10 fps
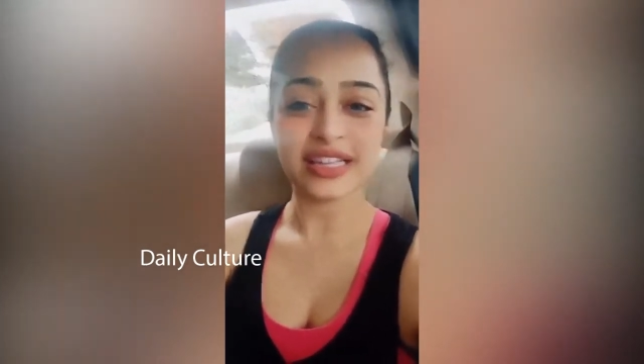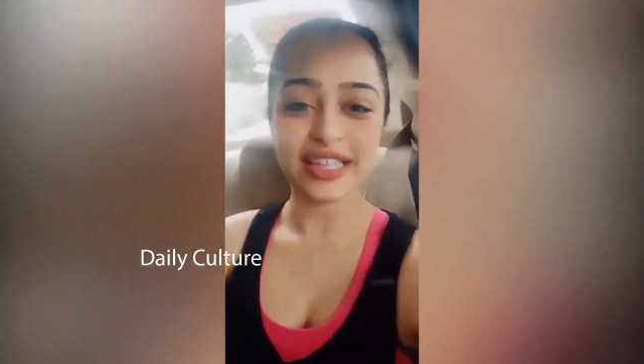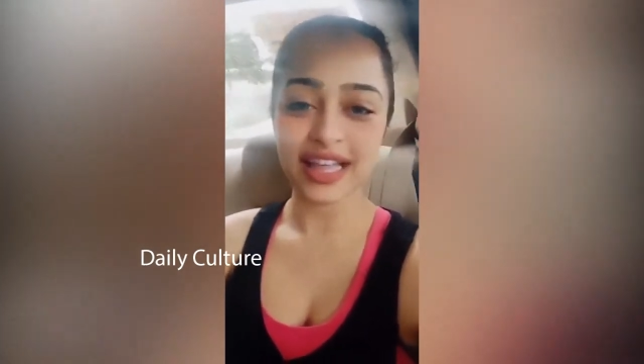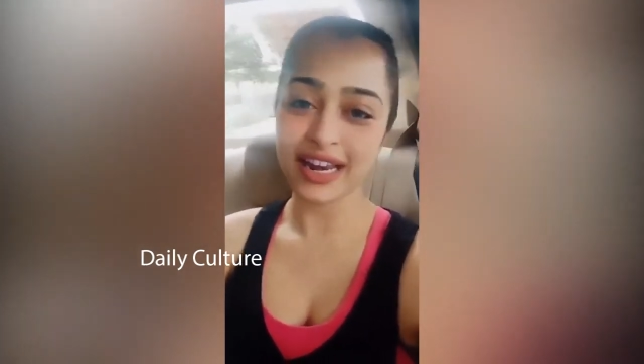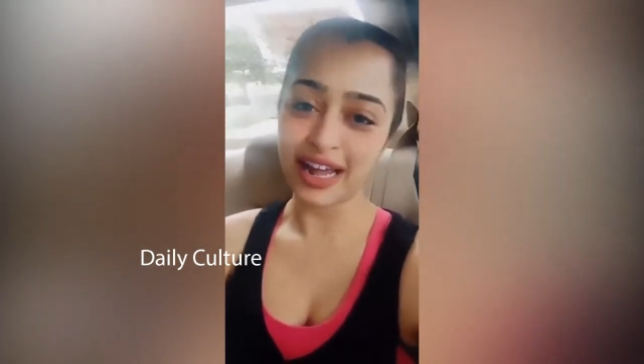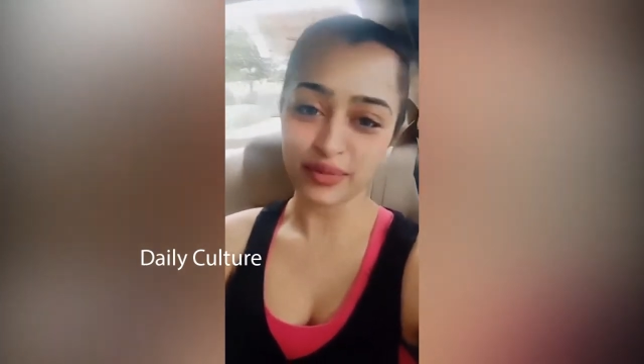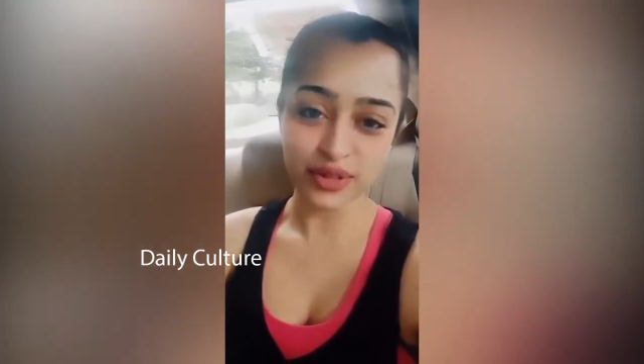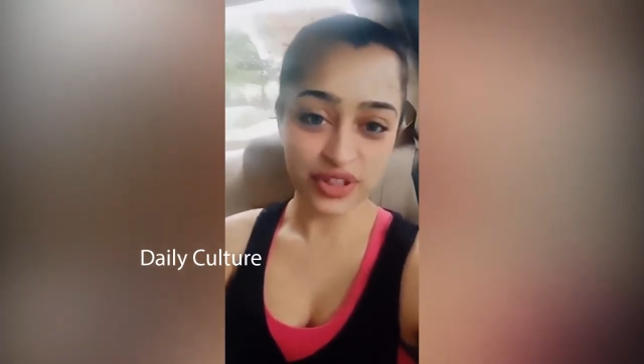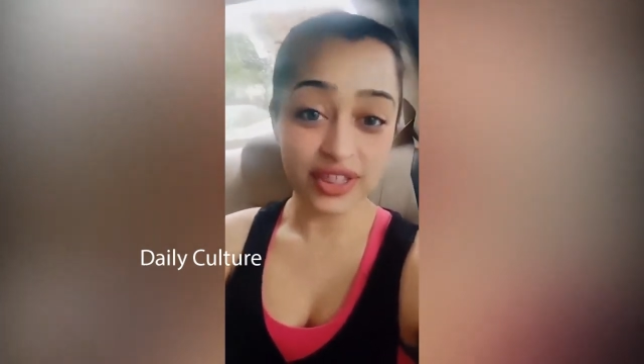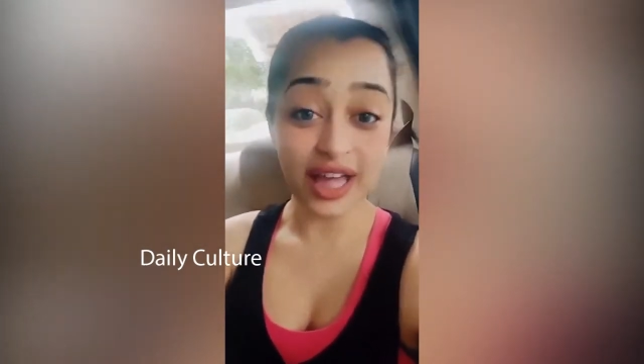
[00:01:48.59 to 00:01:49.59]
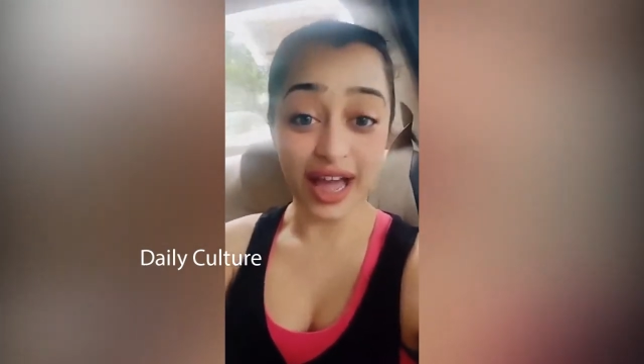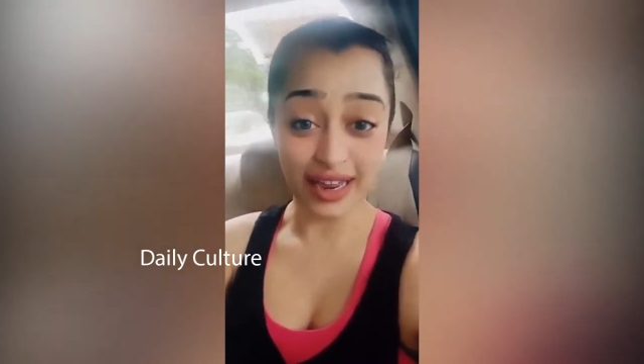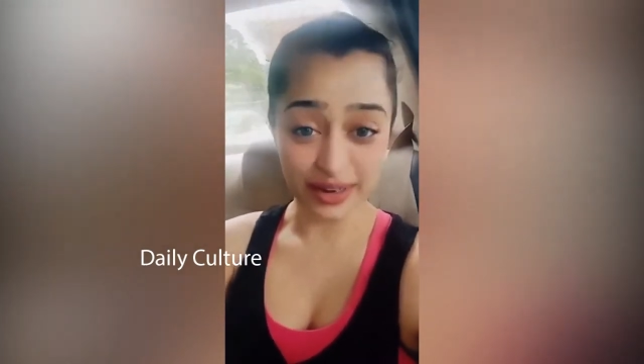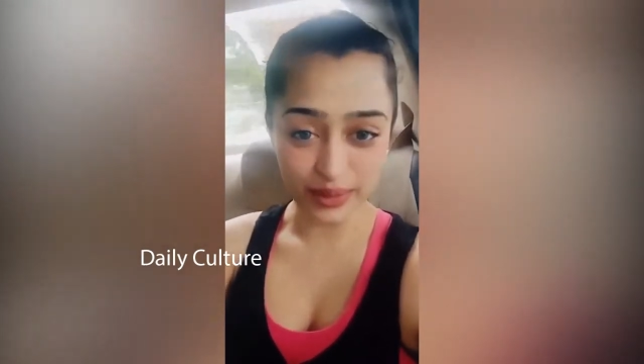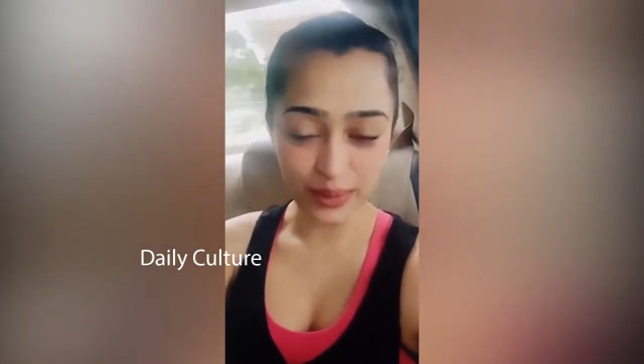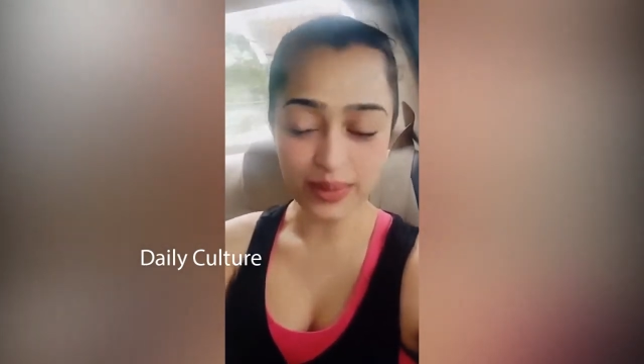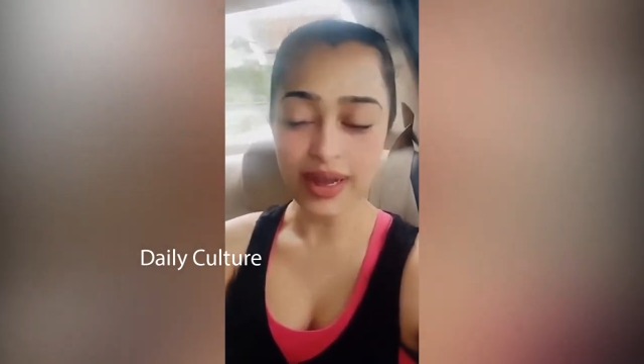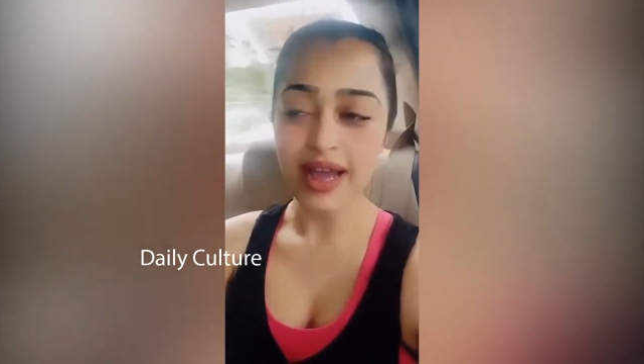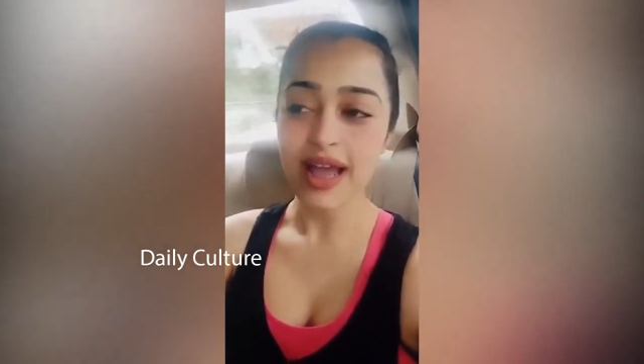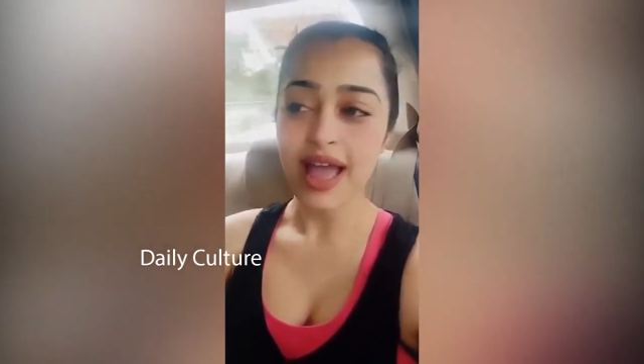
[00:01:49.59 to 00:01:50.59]
these are languages I know,
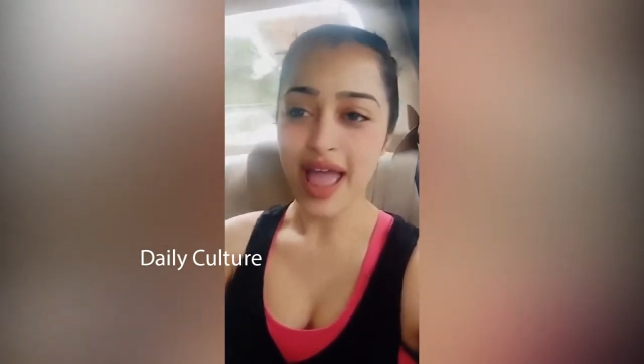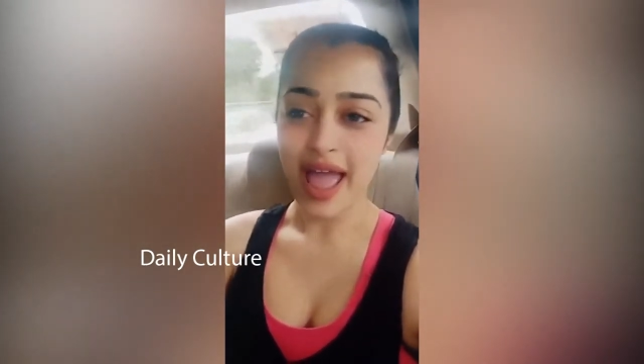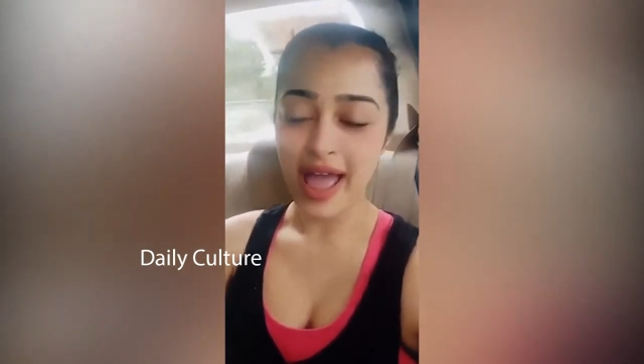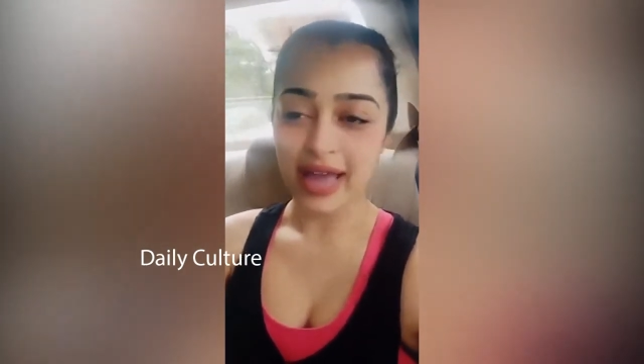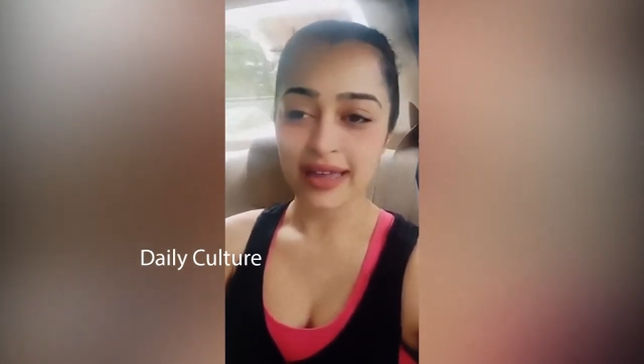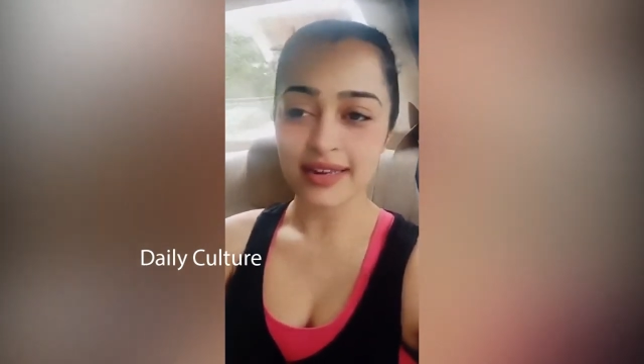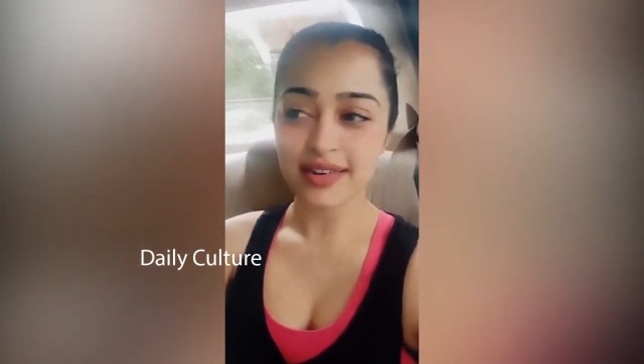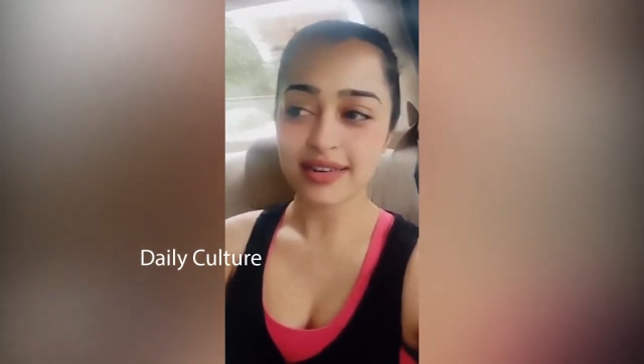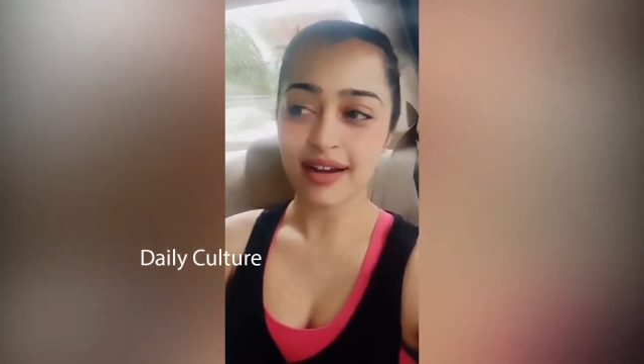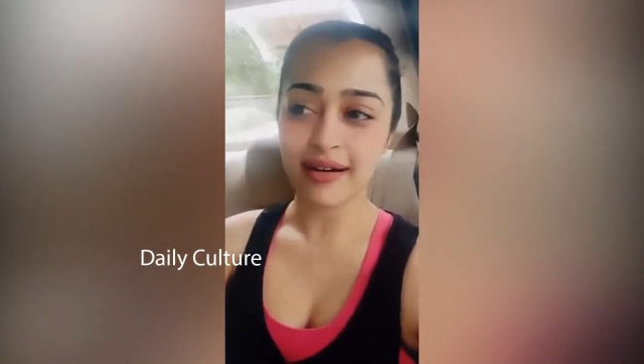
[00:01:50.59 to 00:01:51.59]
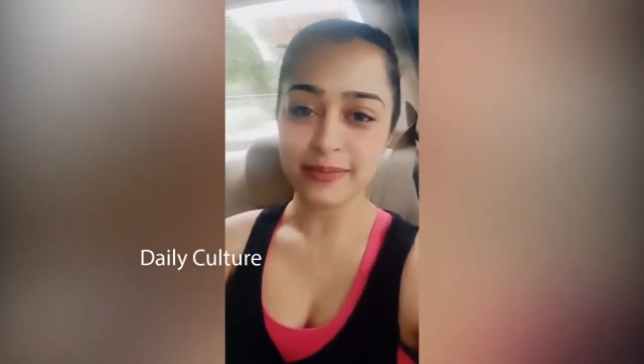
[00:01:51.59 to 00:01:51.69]
and